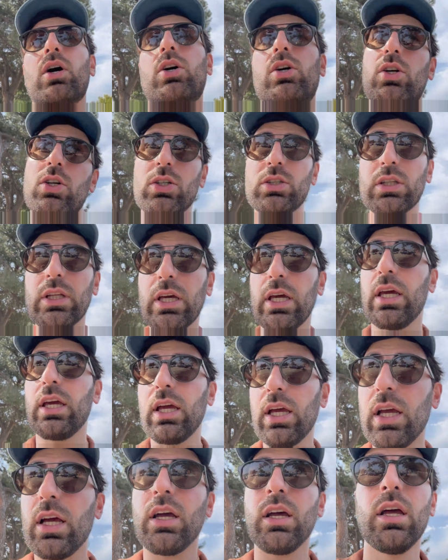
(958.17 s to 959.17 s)

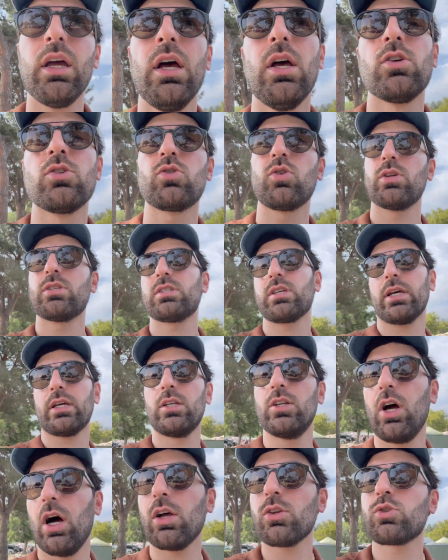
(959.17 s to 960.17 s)
early, so it's like
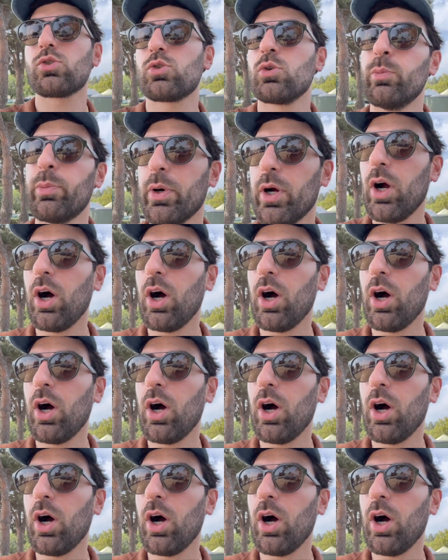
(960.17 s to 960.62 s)
not super